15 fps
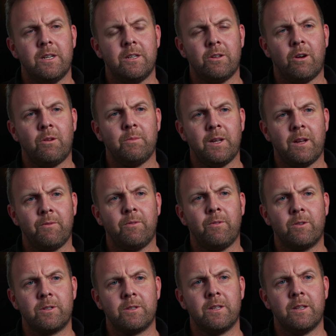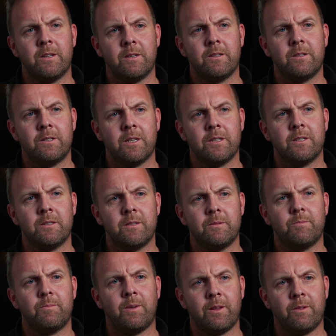He told me, unfortunately, that
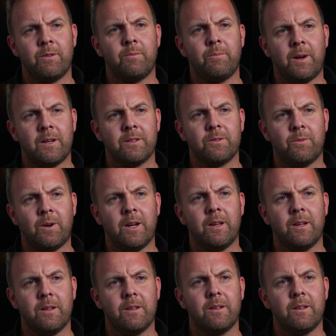Jess's brother had passed away.